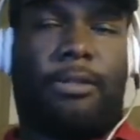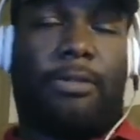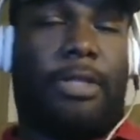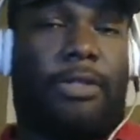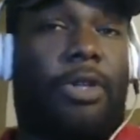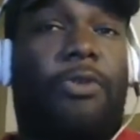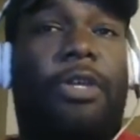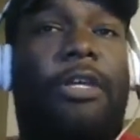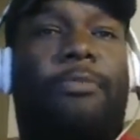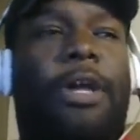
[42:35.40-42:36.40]

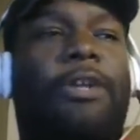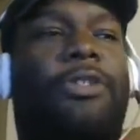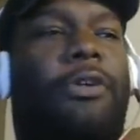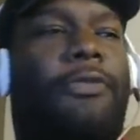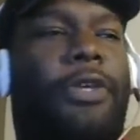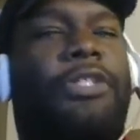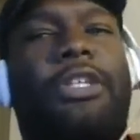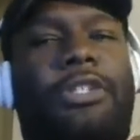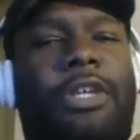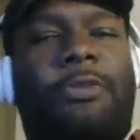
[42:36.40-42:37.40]
Sony and Microsoft
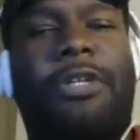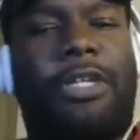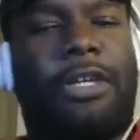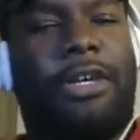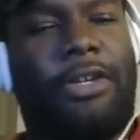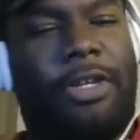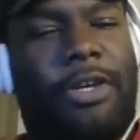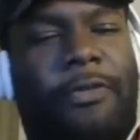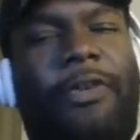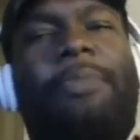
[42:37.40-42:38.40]
is going to be a
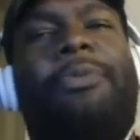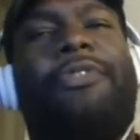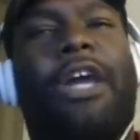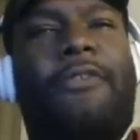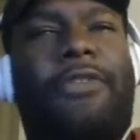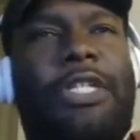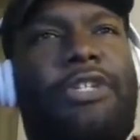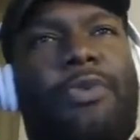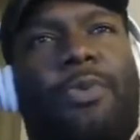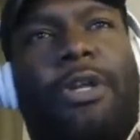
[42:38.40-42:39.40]
flip of the
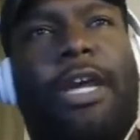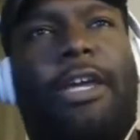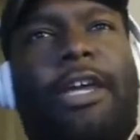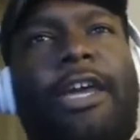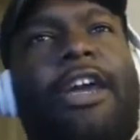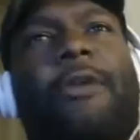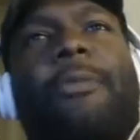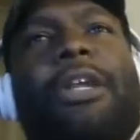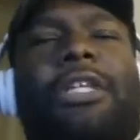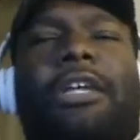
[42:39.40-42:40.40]
conversation where like
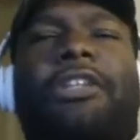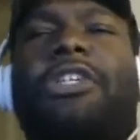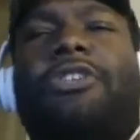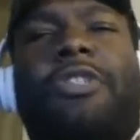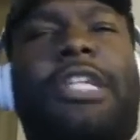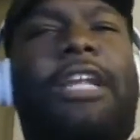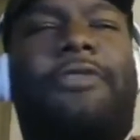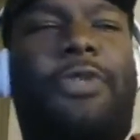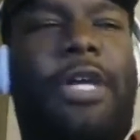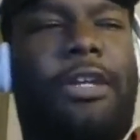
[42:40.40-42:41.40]
everybody's like Nintendo's not even
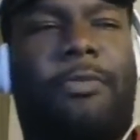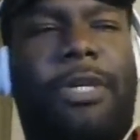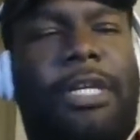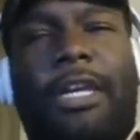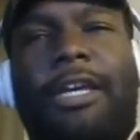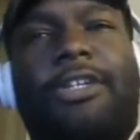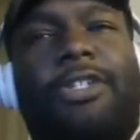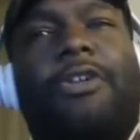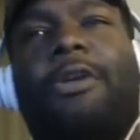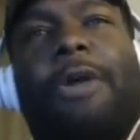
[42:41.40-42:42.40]
trying to compete.
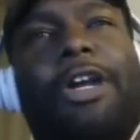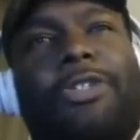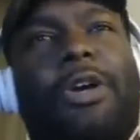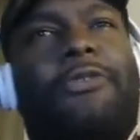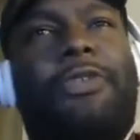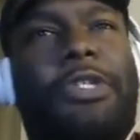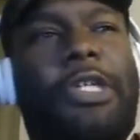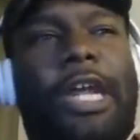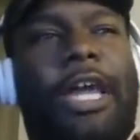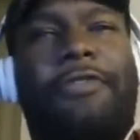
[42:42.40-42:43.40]
Sony and Microsoft are just
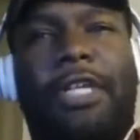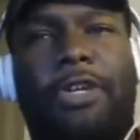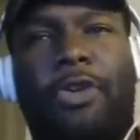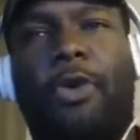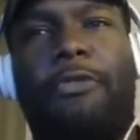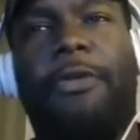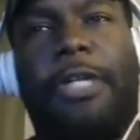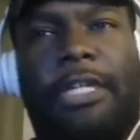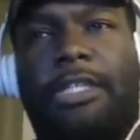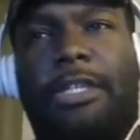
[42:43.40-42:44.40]
going to have to ignore
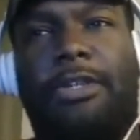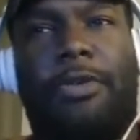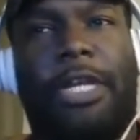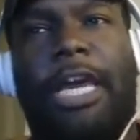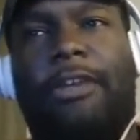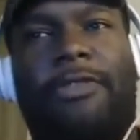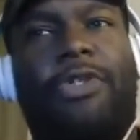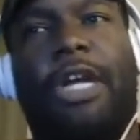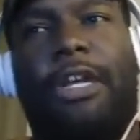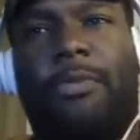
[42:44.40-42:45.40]
fucking Nintendo and not even
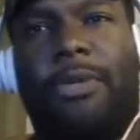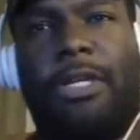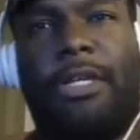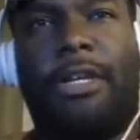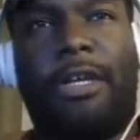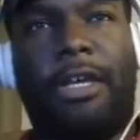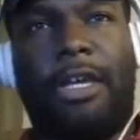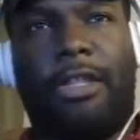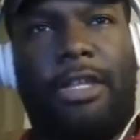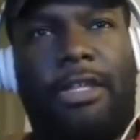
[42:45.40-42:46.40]
try to compete
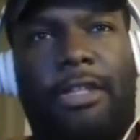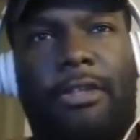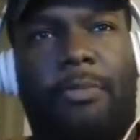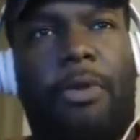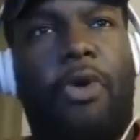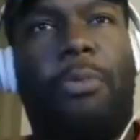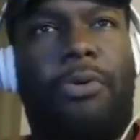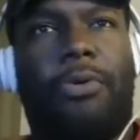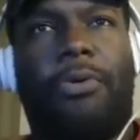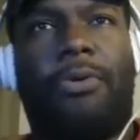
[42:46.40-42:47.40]
in the
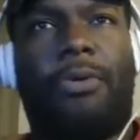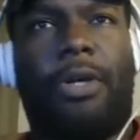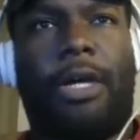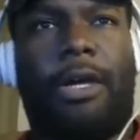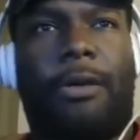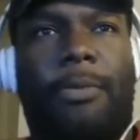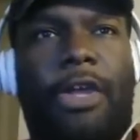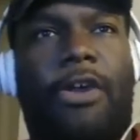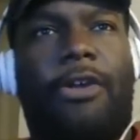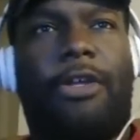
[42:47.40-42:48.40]
mobile
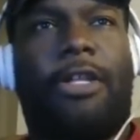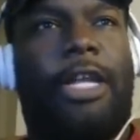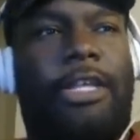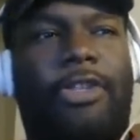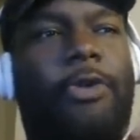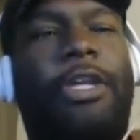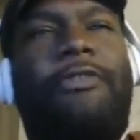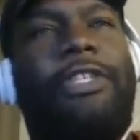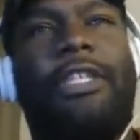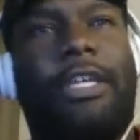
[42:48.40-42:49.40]
area. Like don't
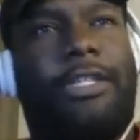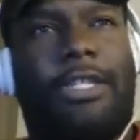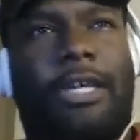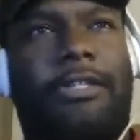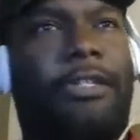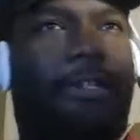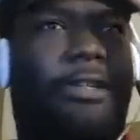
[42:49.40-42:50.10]
even touch that shit.